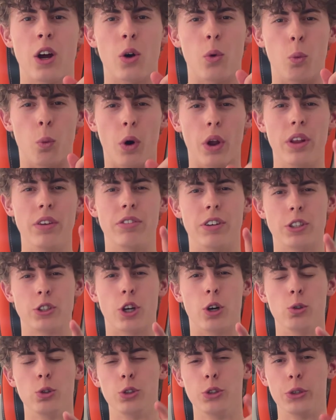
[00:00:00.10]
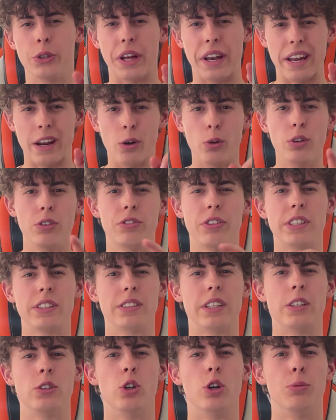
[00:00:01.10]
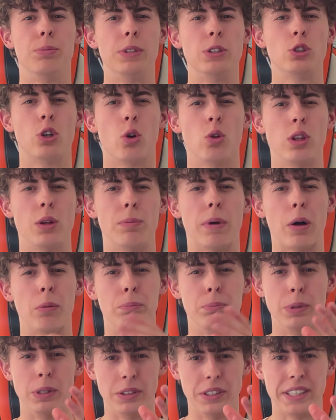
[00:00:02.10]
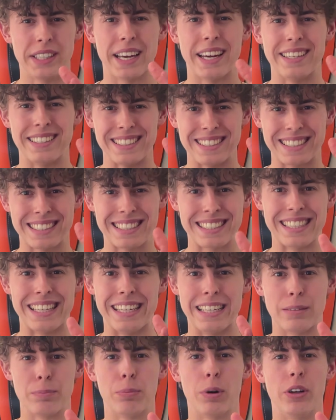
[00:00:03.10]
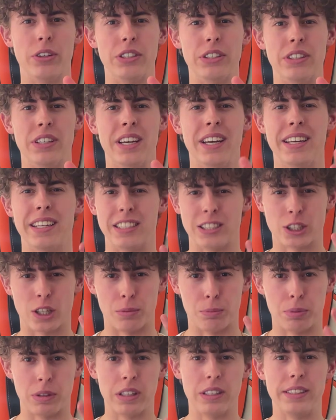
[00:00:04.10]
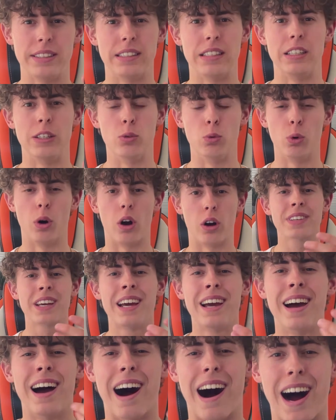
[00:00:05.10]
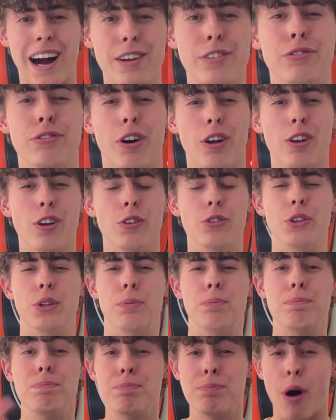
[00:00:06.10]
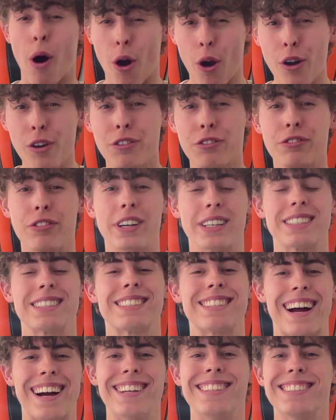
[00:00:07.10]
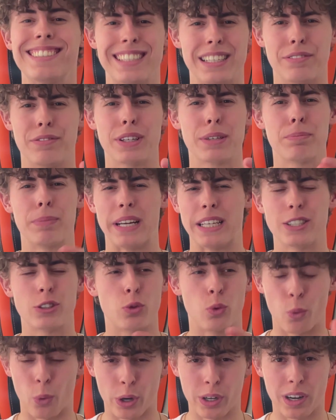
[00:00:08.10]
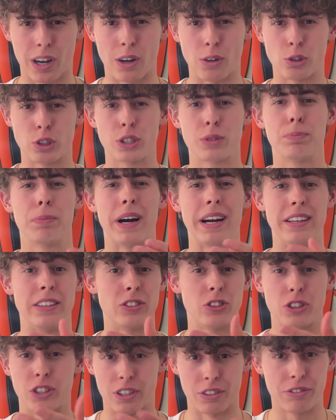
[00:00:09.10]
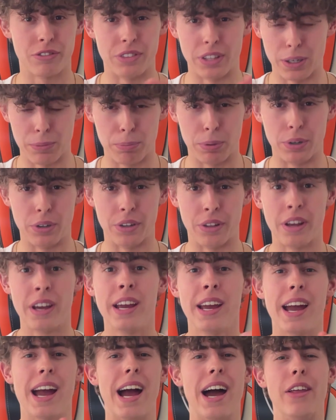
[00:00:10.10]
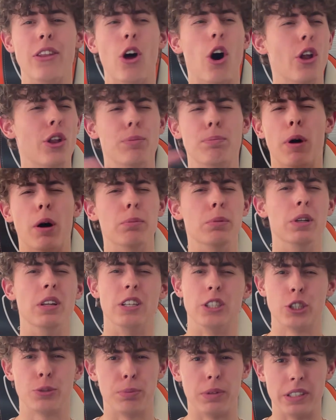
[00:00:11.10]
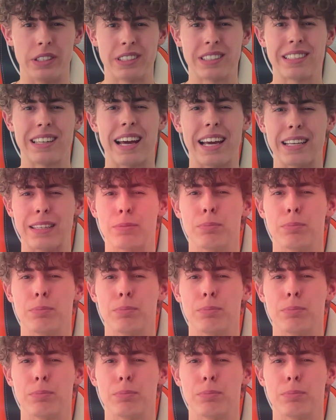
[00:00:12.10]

What if I told you that everything that you have been told about building an aesthetic body is completely wrong? I followed the perfect scientific-based workouts by Jeff Nippard and other popular splits like